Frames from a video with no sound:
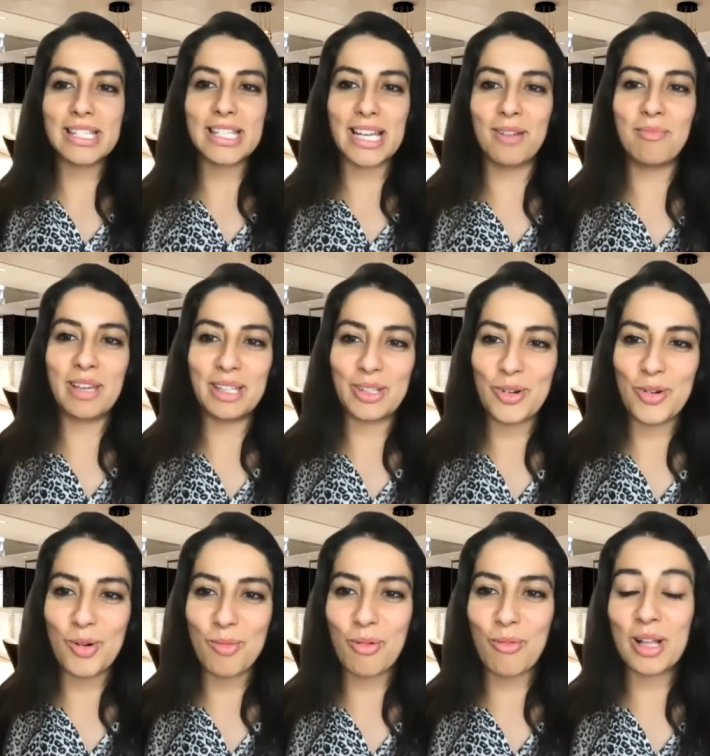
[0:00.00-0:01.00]
enemy in the
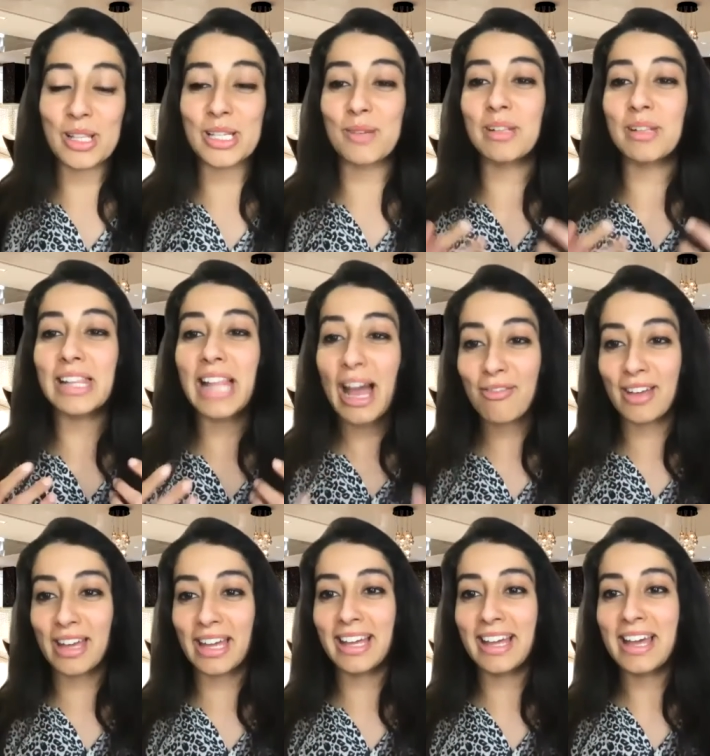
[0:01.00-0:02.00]
corporate world and i'm
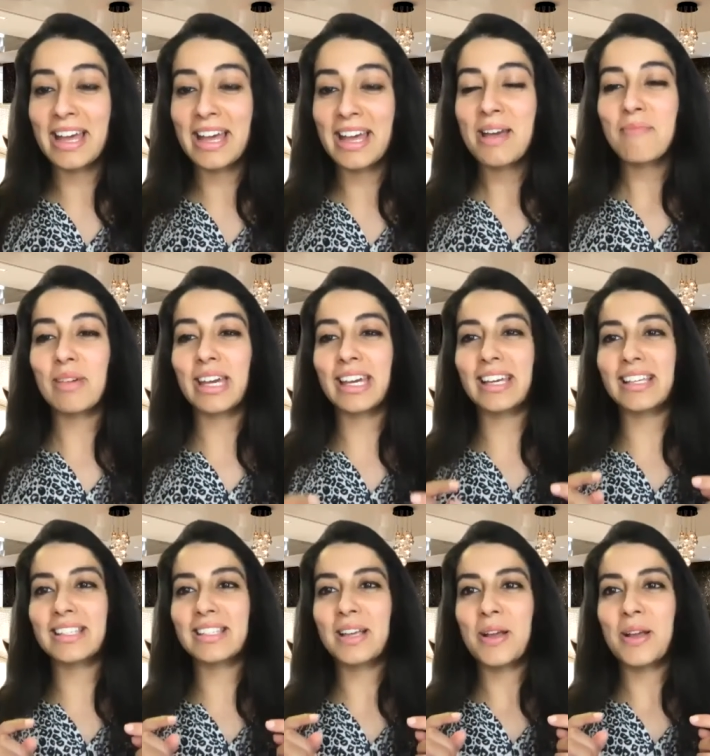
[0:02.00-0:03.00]
laughing because
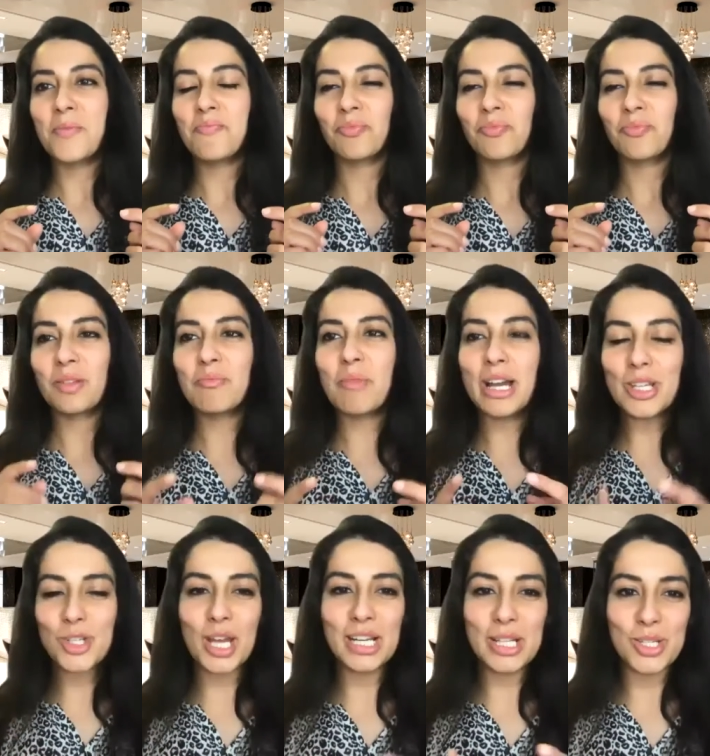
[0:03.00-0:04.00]
my
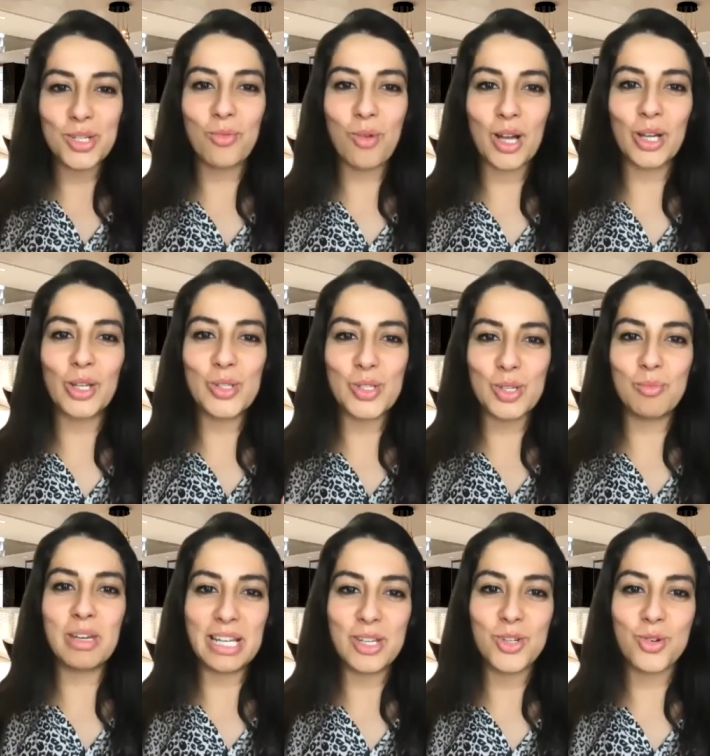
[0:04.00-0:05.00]
journey to work used to be
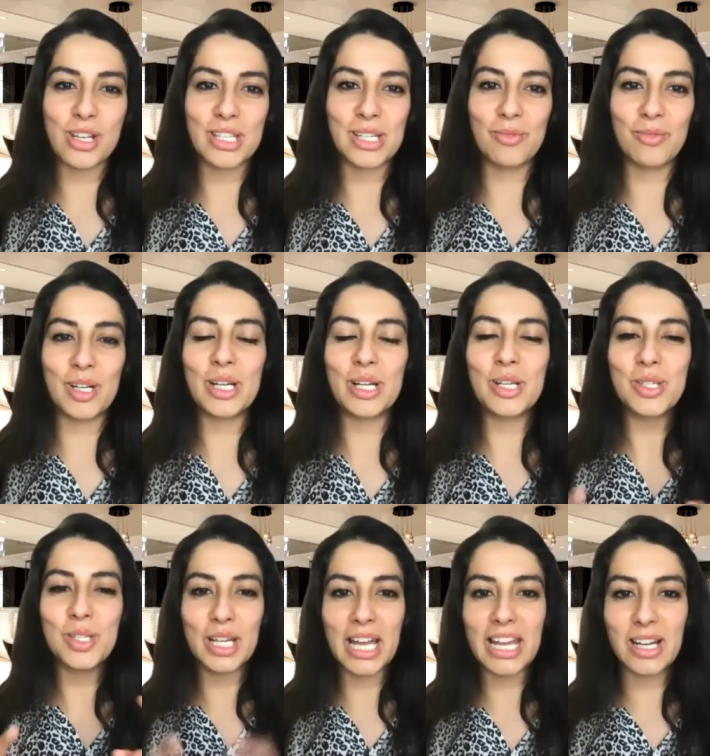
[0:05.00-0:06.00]
an interesting one. I used to
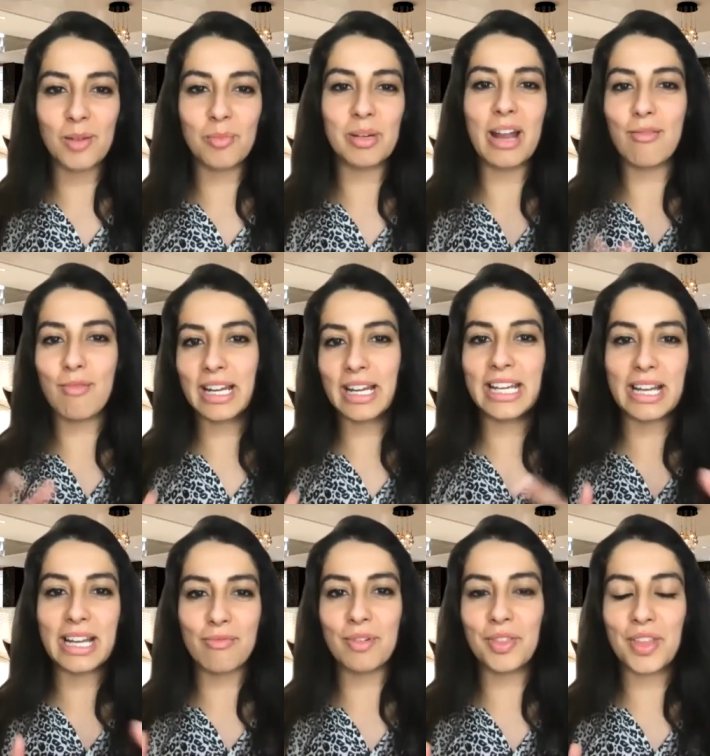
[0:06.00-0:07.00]
get up, get ready, and
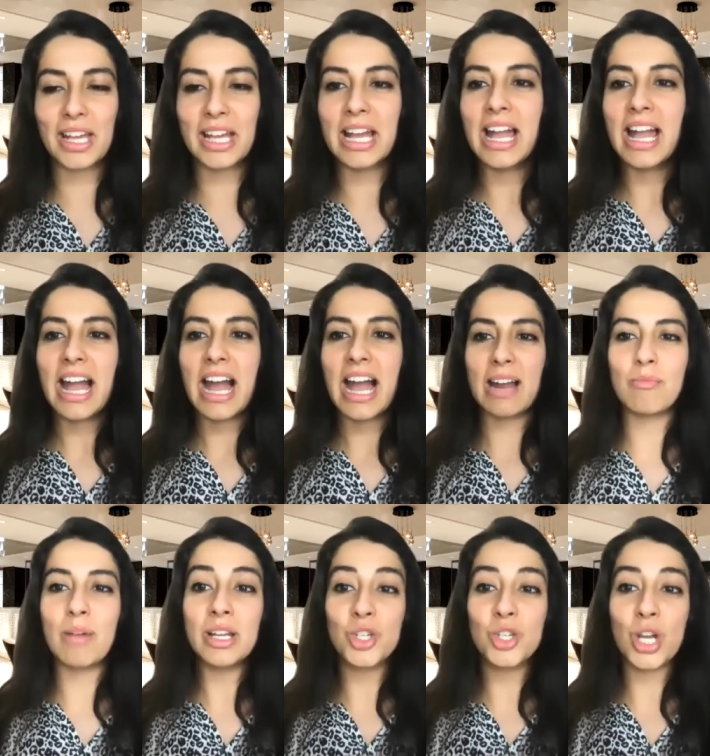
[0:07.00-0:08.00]
everything. And
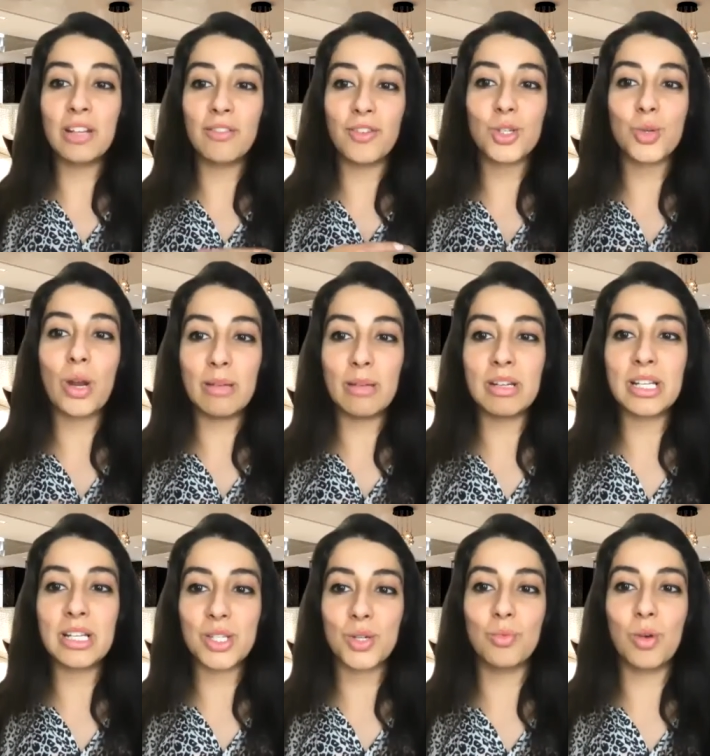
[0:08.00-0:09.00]
my journey for 20 minutes
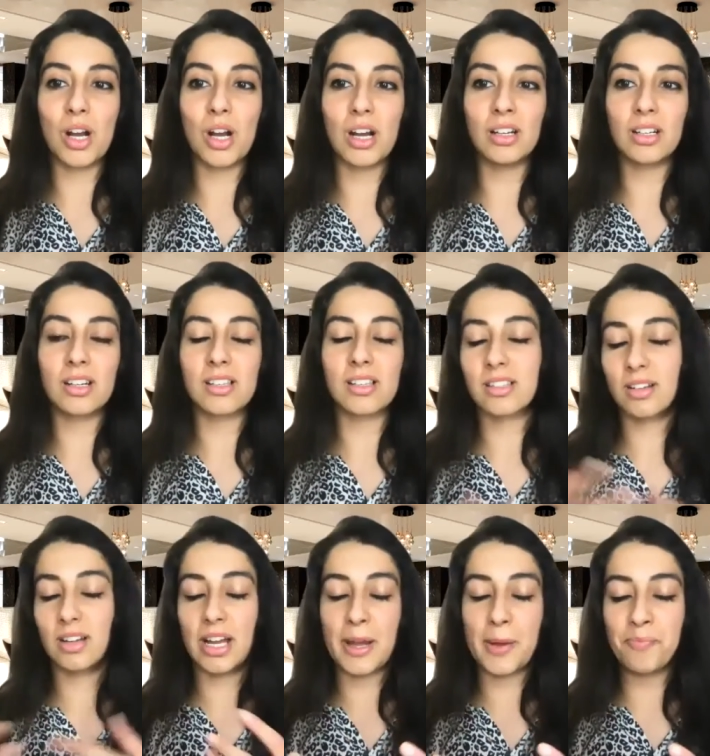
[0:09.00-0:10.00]
to work, because
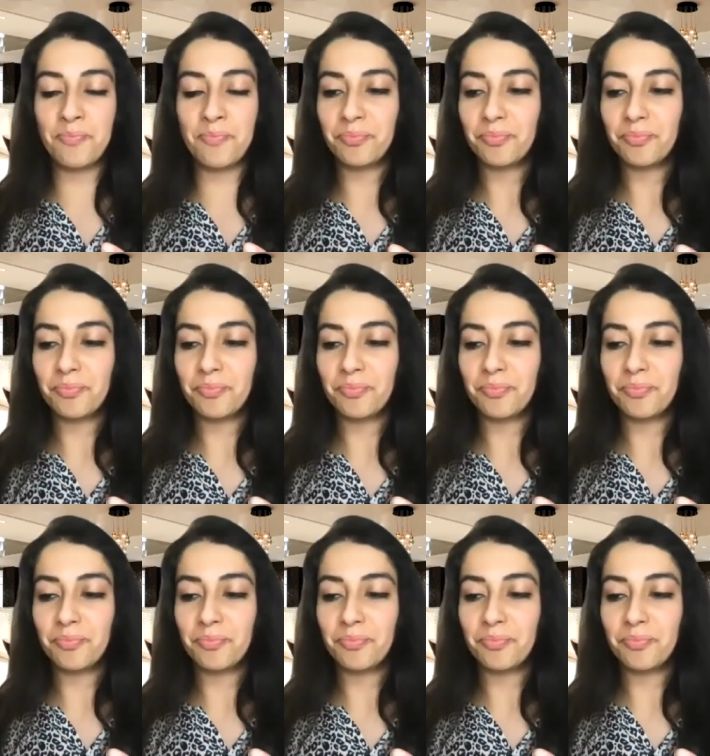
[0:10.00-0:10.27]
um,